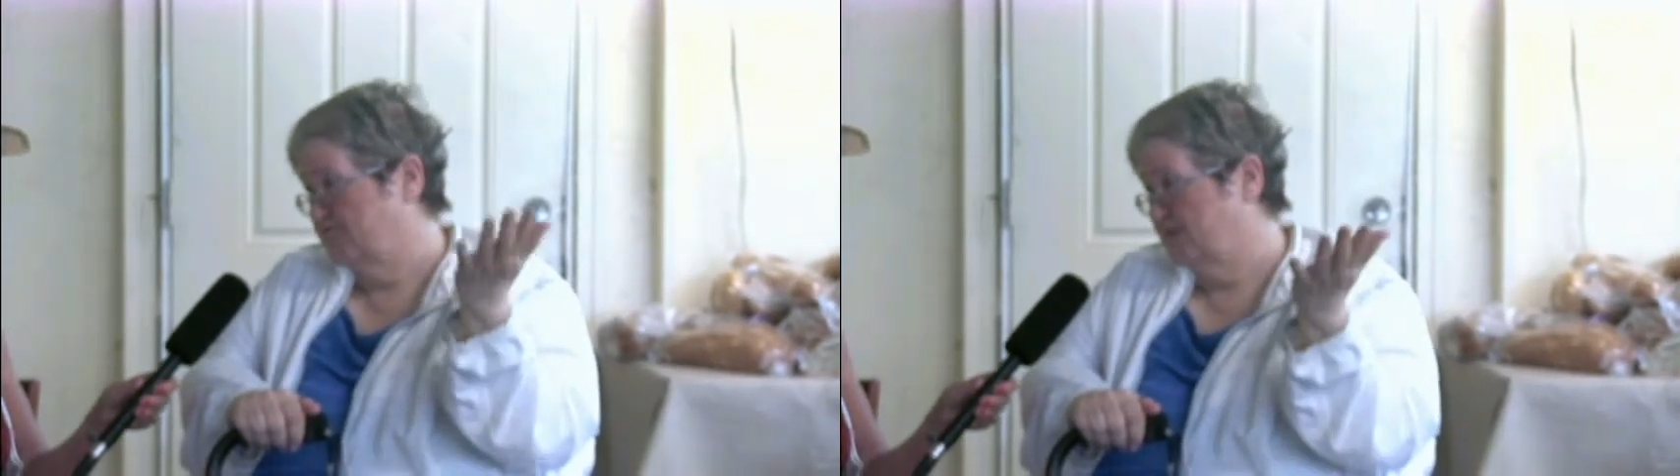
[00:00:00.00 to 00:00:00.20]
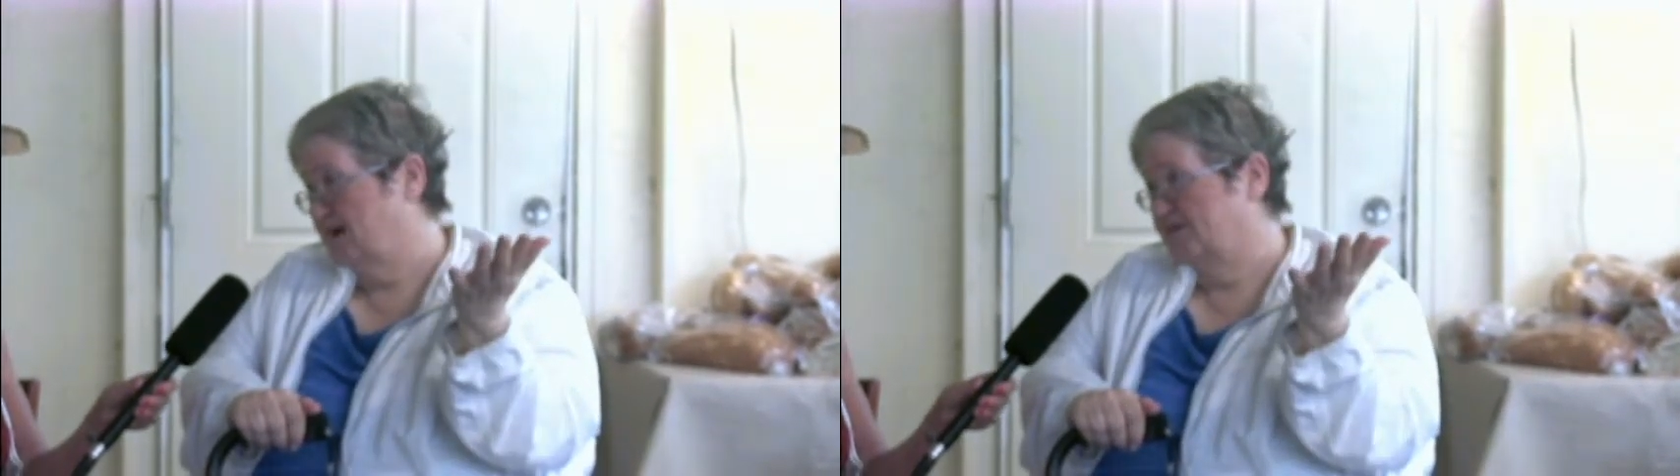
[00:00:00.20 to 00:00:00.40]

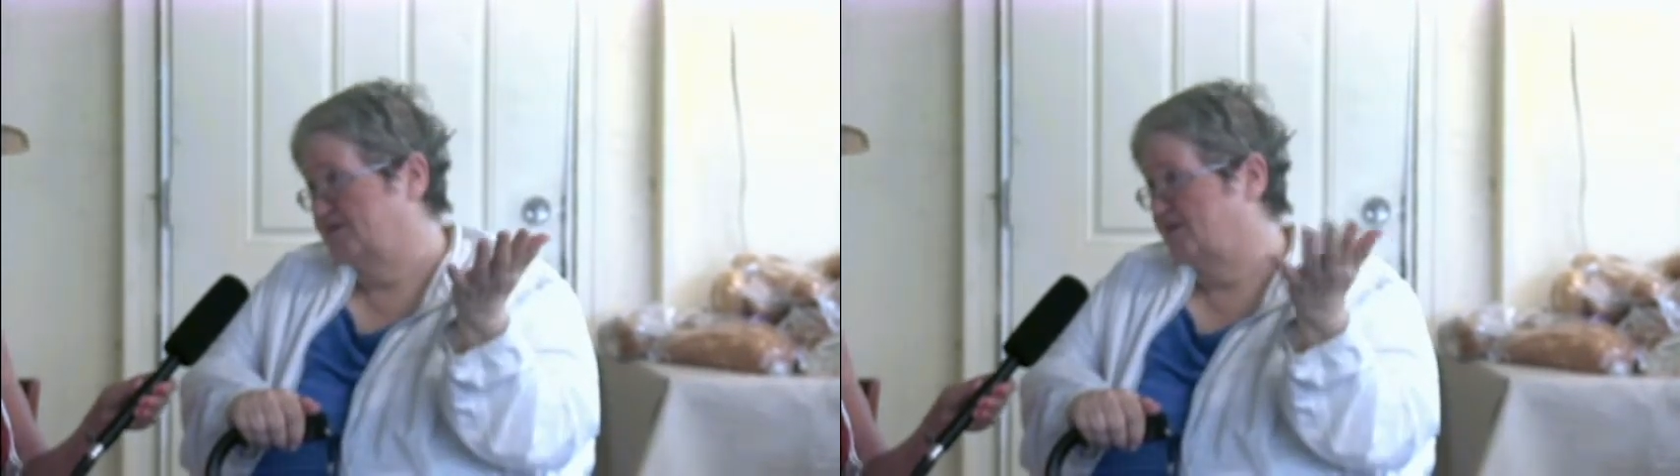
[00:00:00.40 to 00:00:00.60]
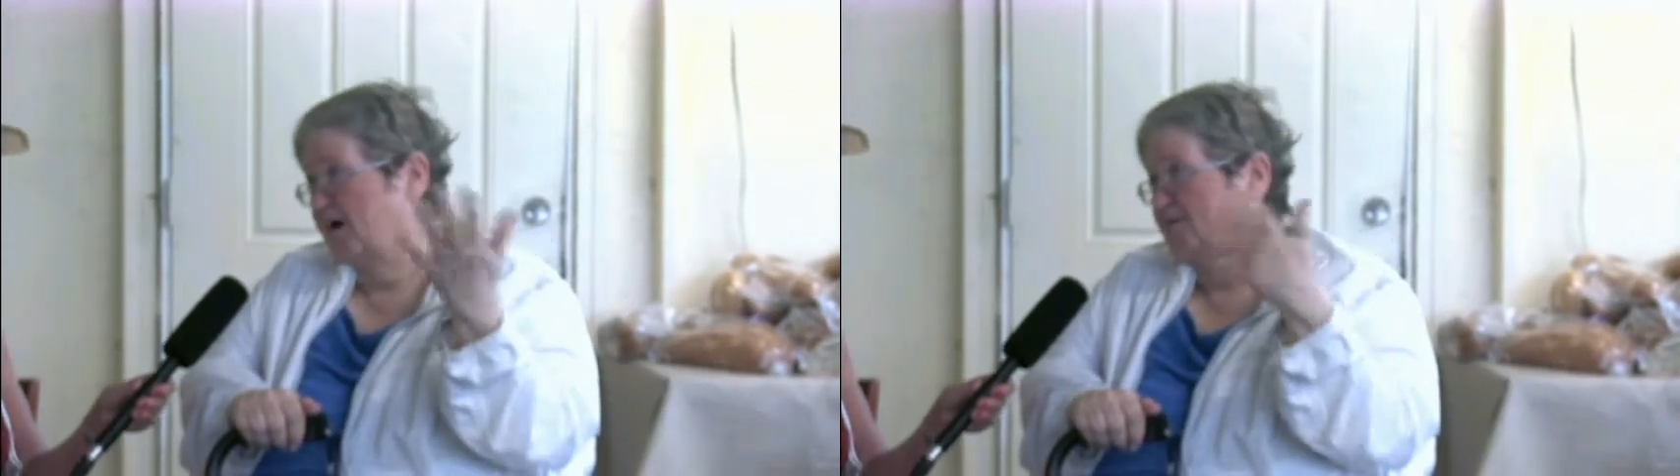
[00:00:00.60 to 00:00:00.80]
I don't
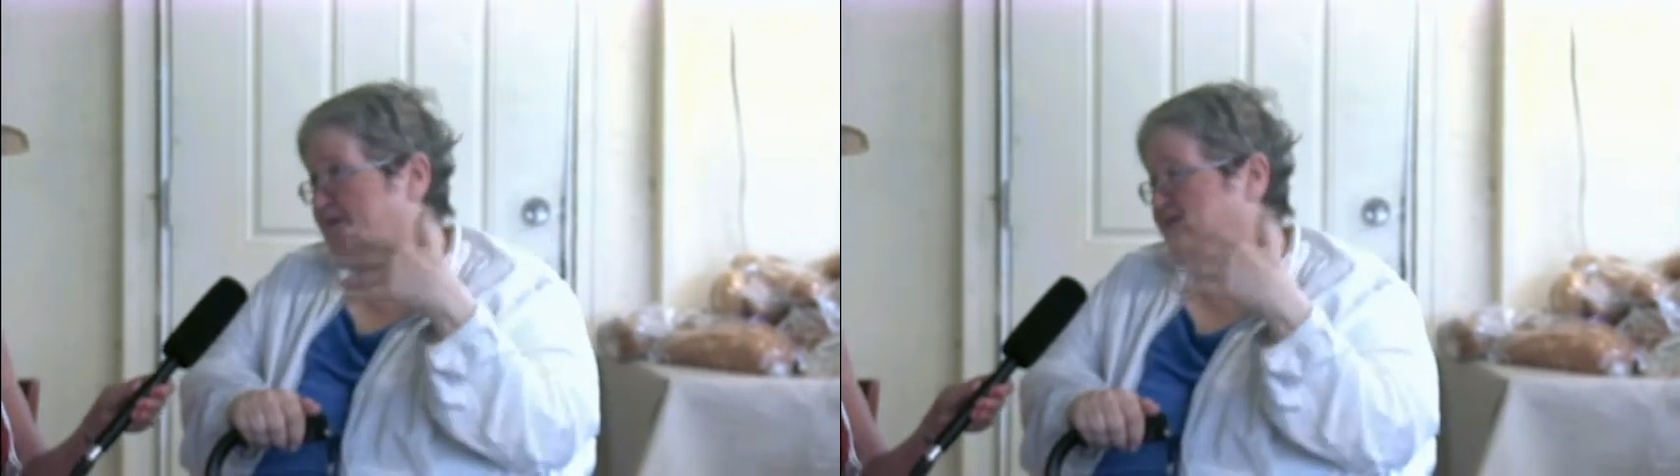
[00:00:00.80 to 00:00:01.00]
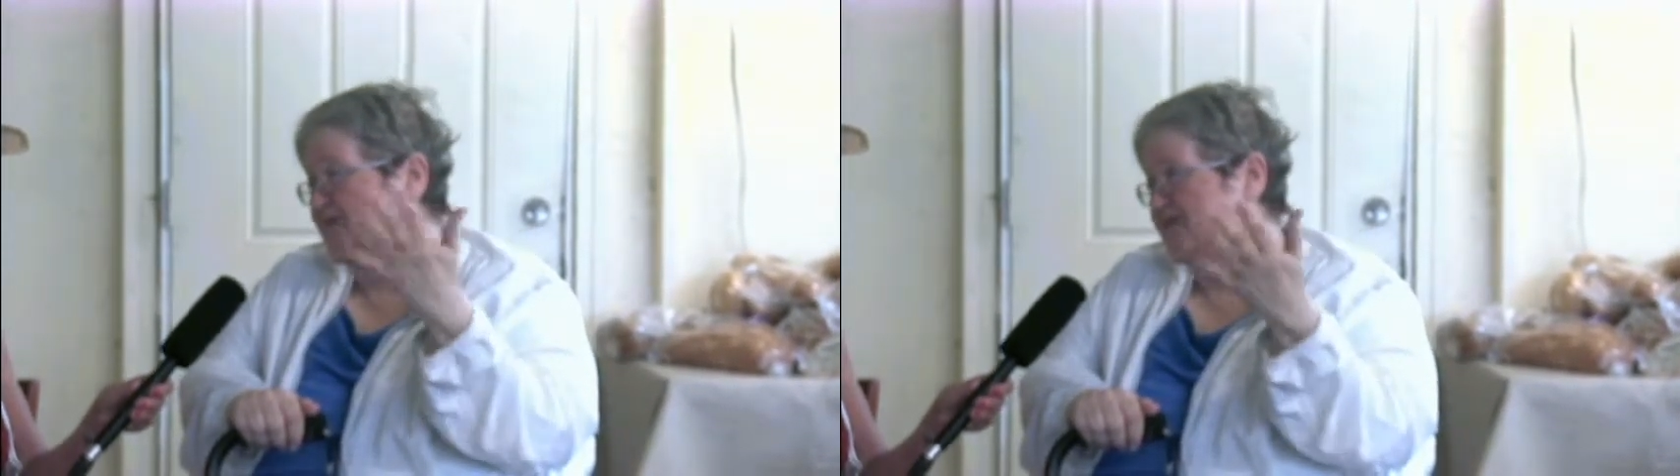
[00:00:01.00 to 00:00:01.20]
know how
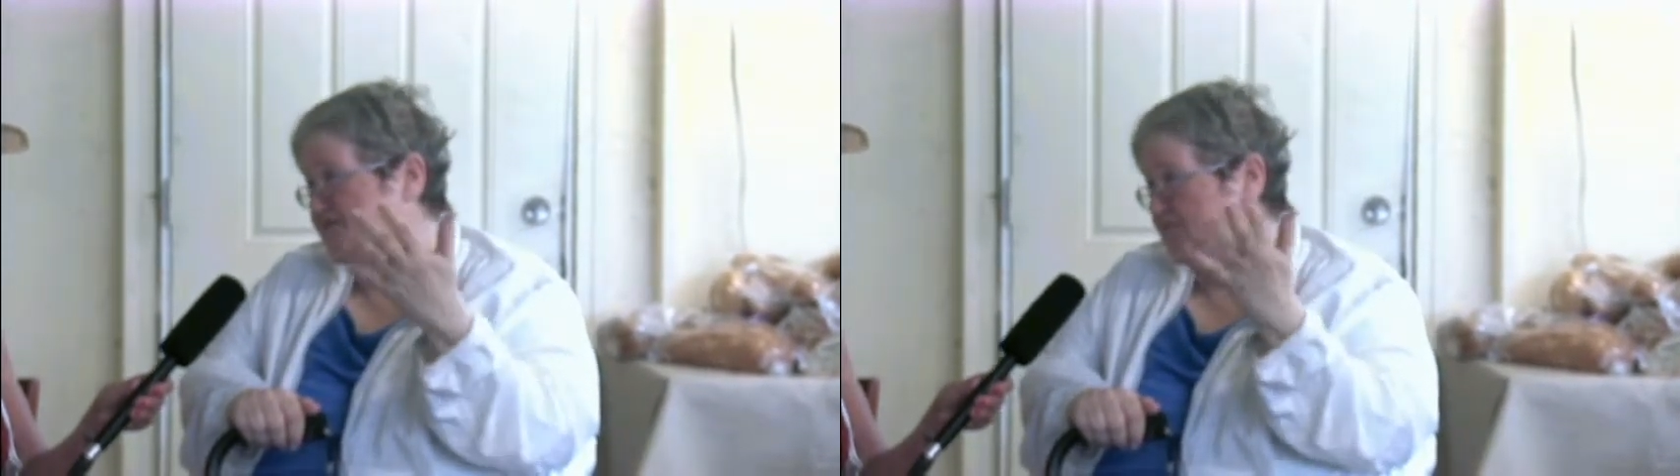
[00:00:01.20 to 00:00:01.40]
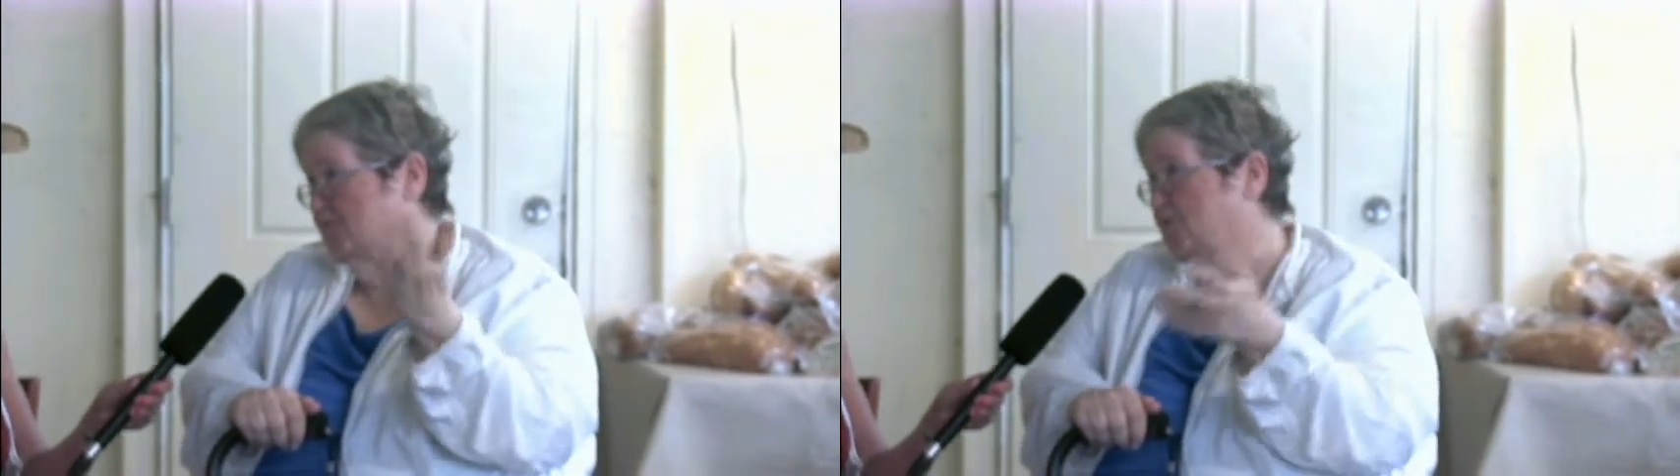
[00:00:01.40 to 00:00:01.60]
many days
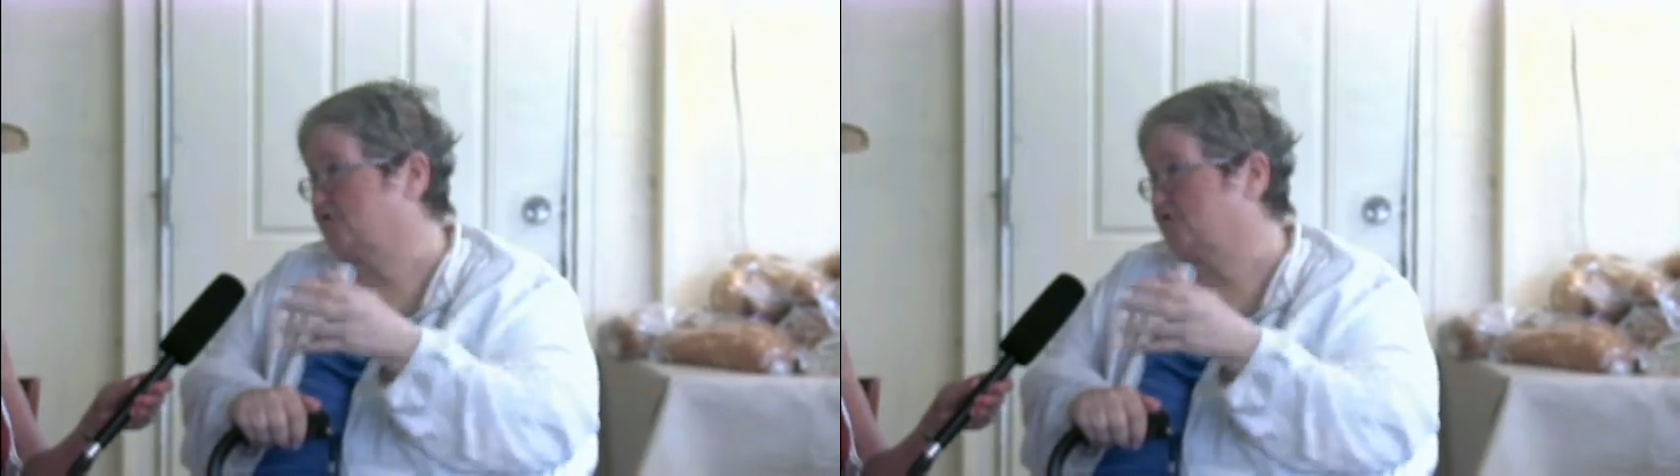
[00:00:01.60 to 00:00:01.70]
the most